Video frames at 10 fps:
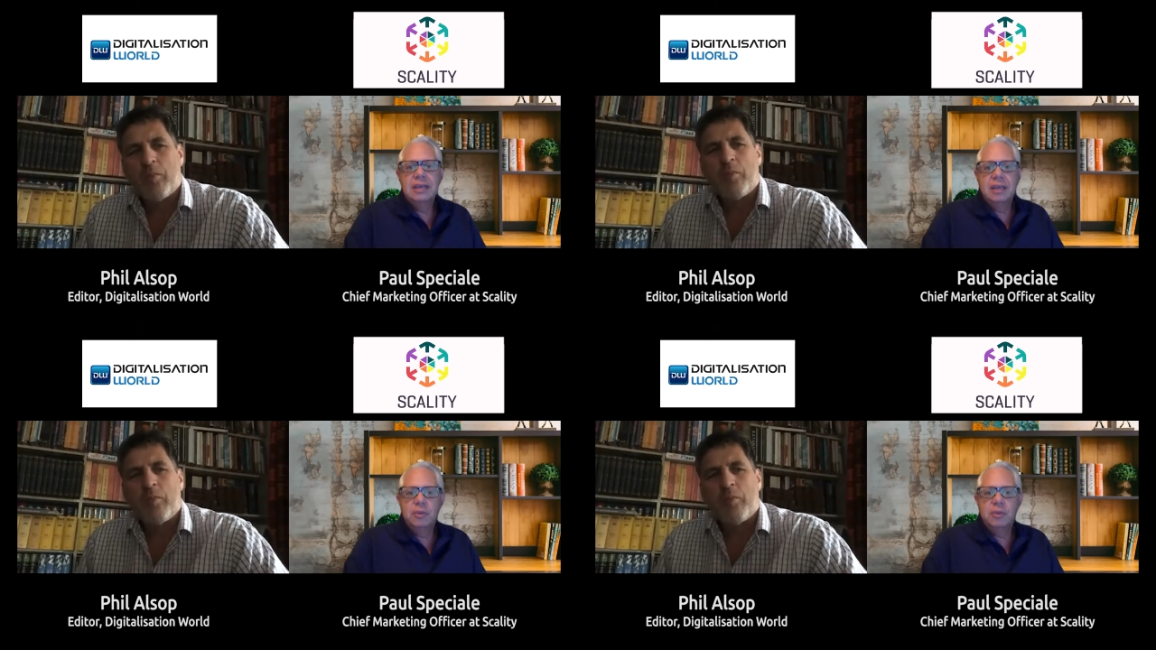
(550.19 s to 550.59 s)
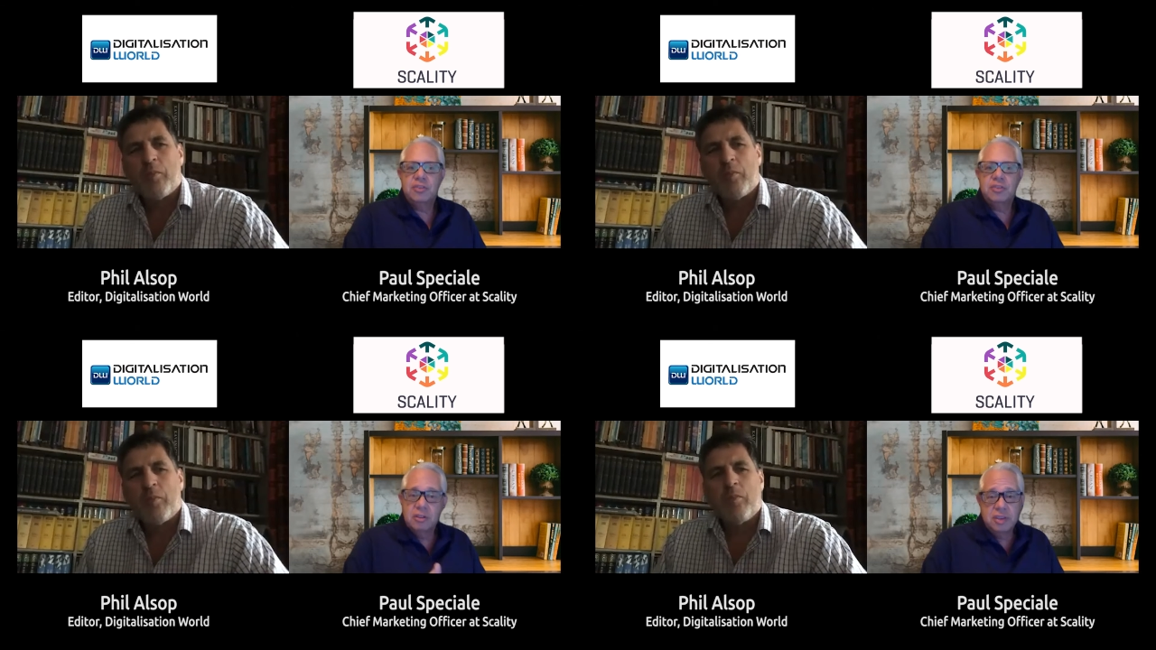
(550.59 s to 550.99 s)
Speaker 1: It was
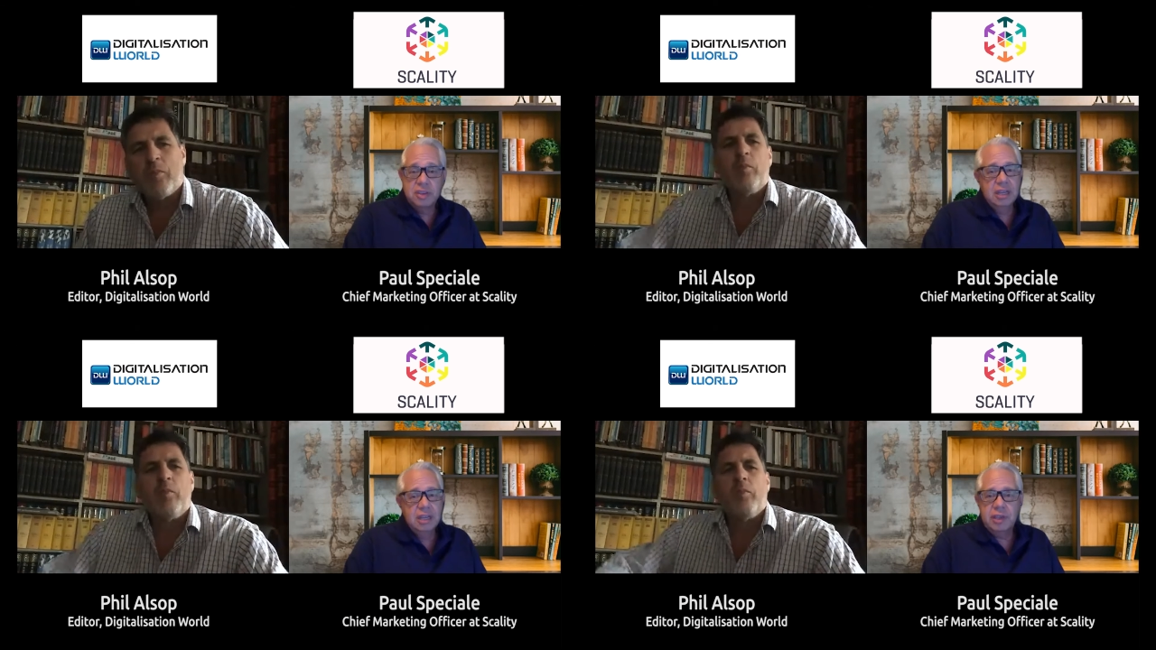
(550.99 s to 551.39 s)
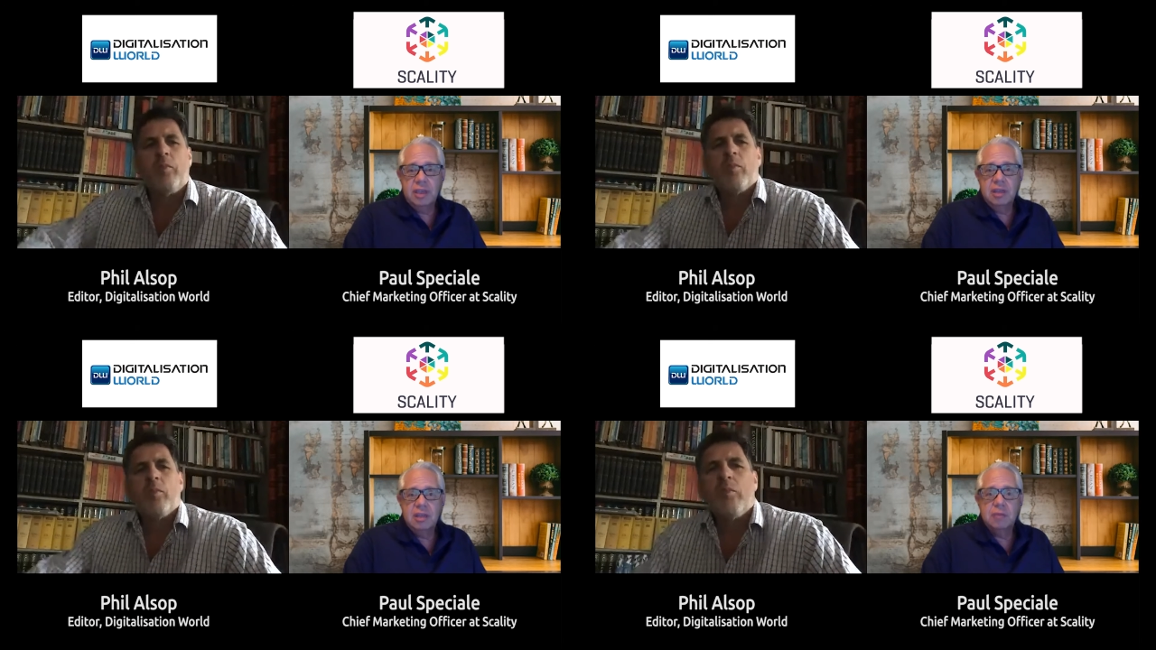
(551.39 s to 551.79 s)
still
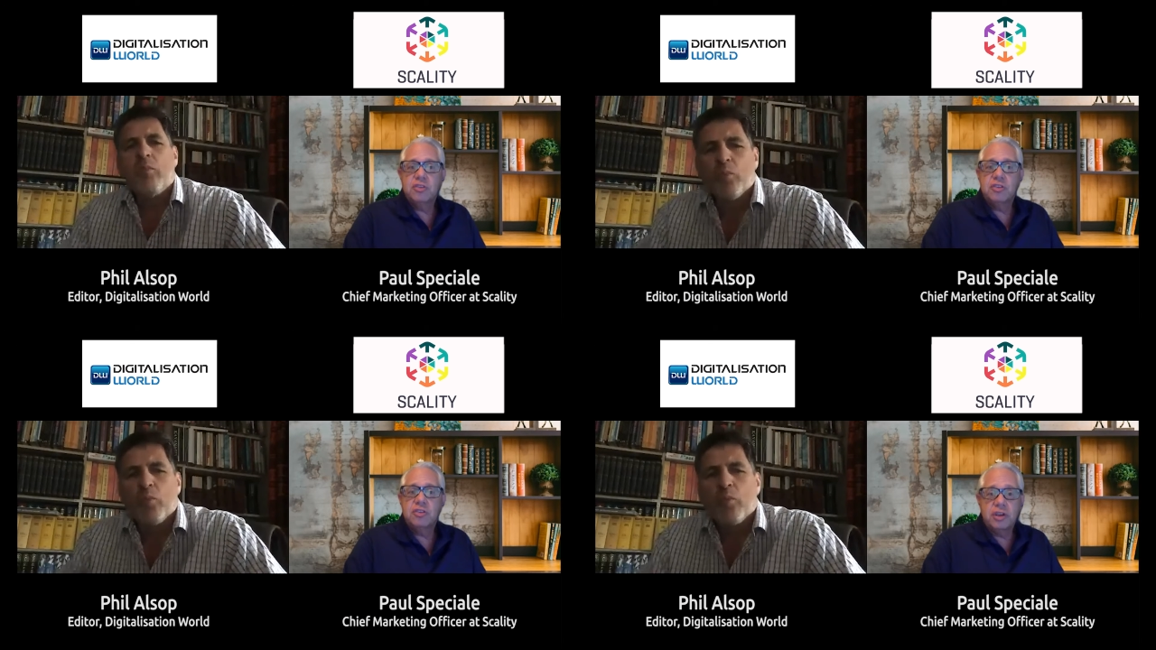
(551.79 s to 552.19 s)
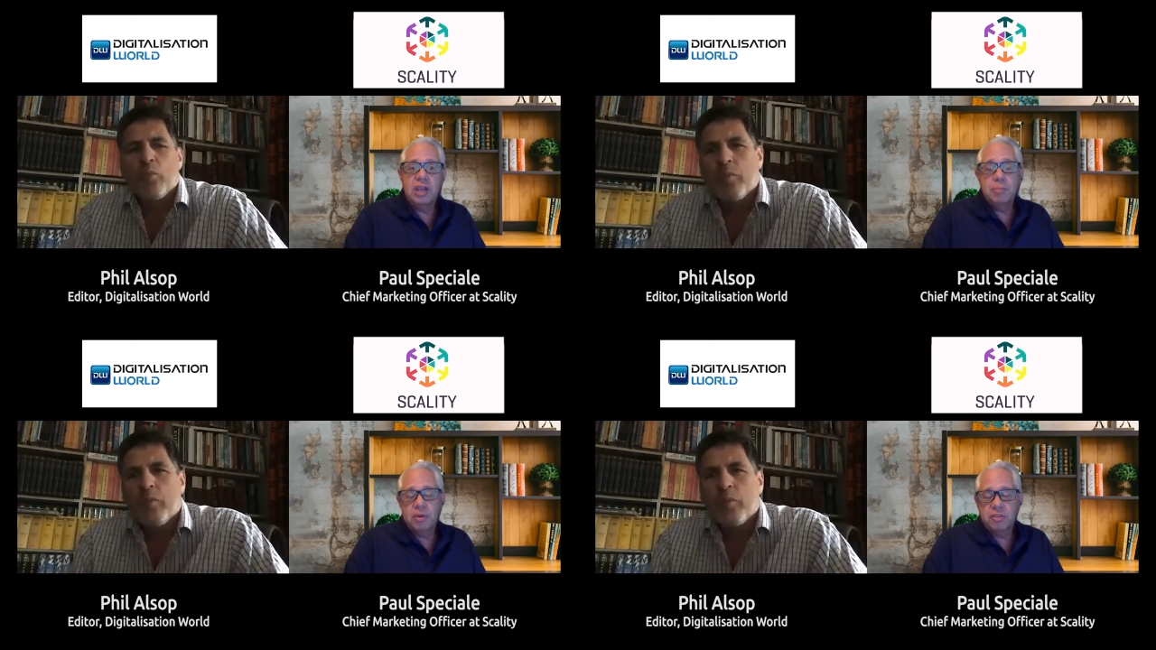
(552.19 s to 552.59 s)
significant. It was
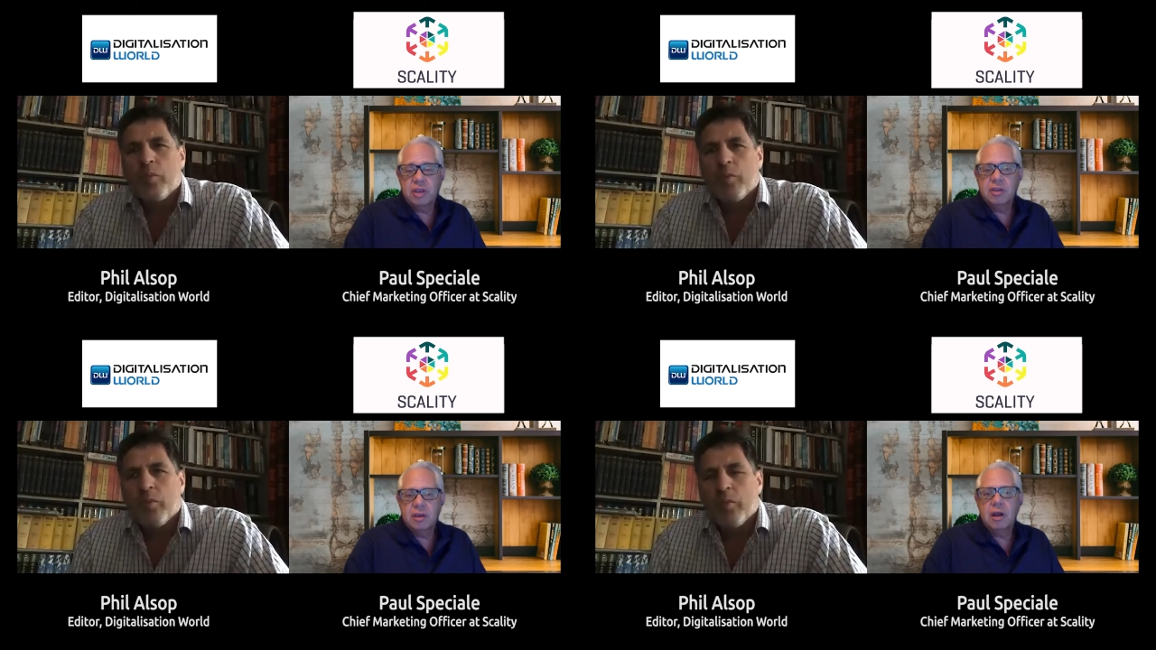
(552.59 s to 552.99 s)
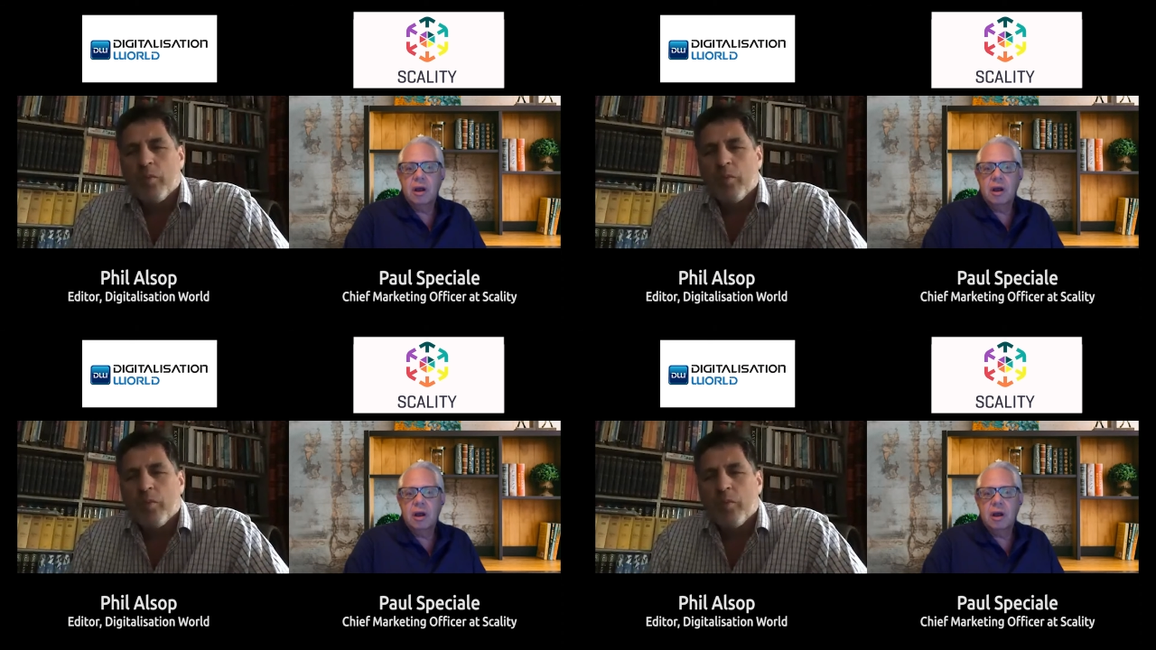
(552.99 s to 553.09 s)
13%